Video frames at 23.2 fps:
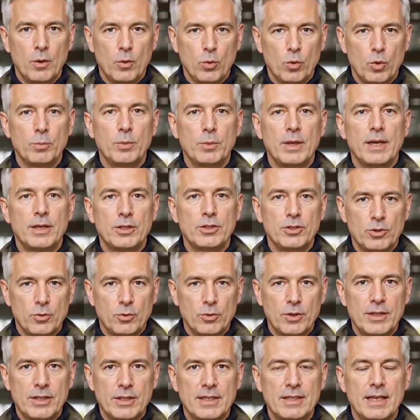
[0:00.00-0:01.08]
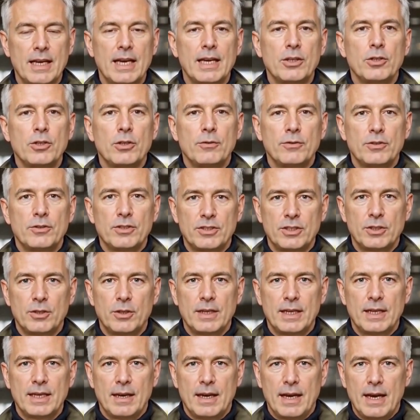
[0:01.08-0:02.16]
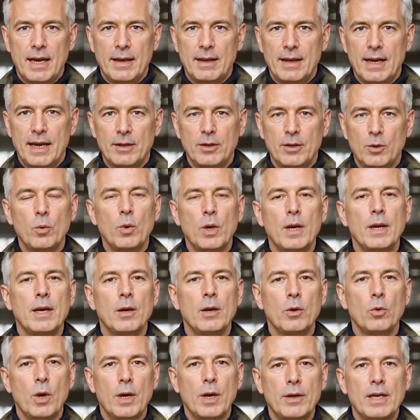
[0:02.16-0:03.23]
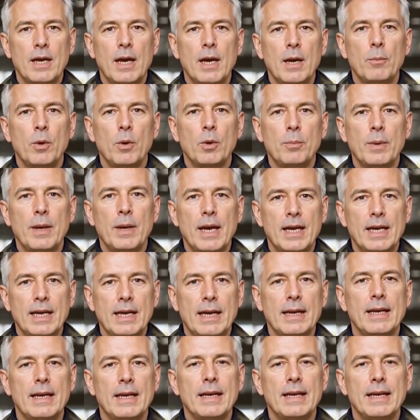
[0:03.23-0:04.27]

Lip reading: or place you in a detention facility like the one in Guantanamo Bay